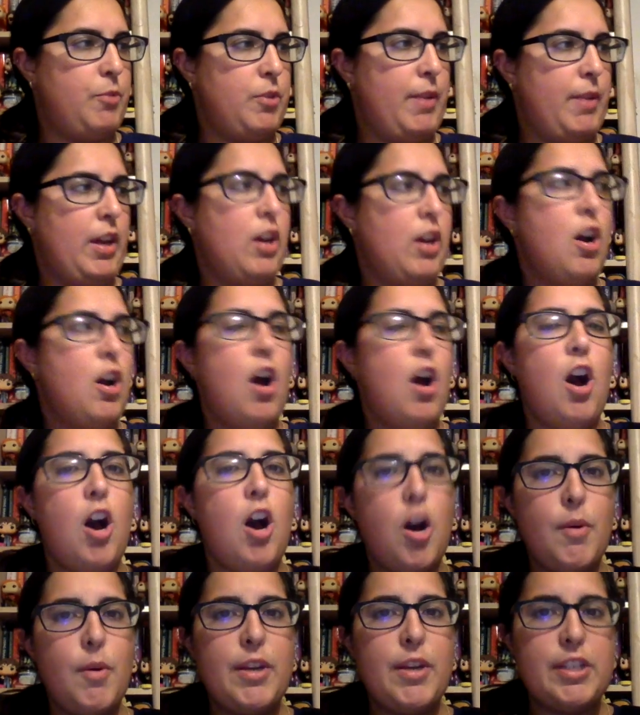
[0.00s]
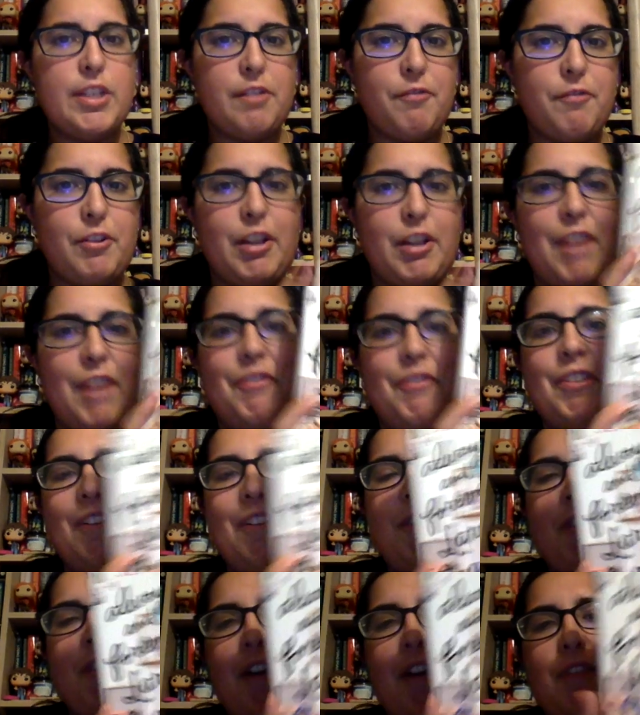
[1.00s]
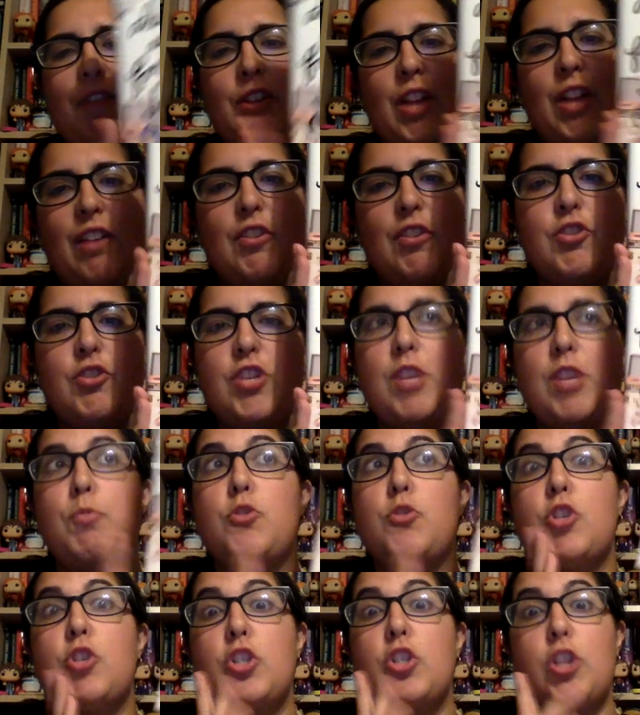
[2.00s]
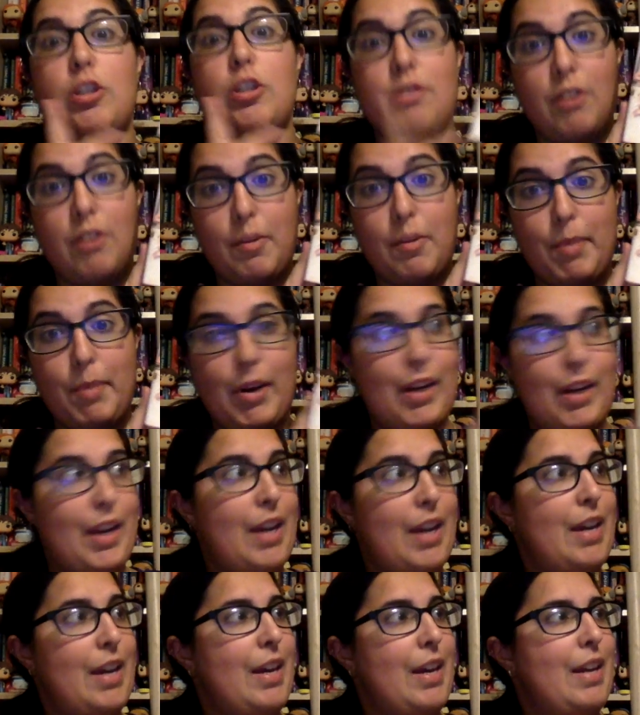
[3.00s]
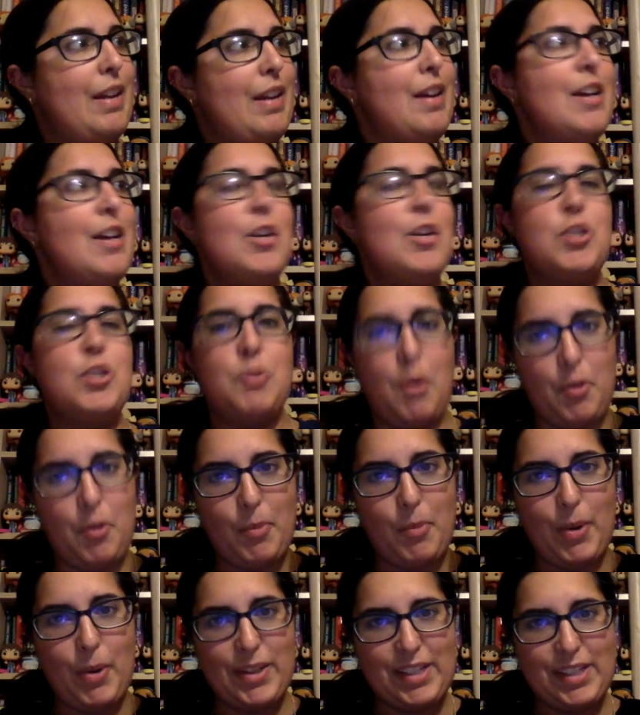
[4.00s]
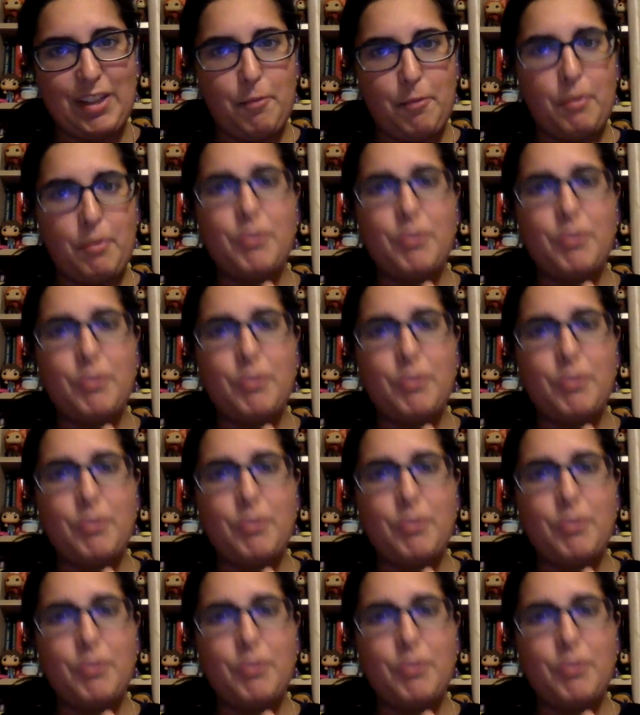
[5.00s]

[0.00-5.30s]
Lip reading: doing Always and Forever Lara Jean, which is the third book in To All the Boys I Loved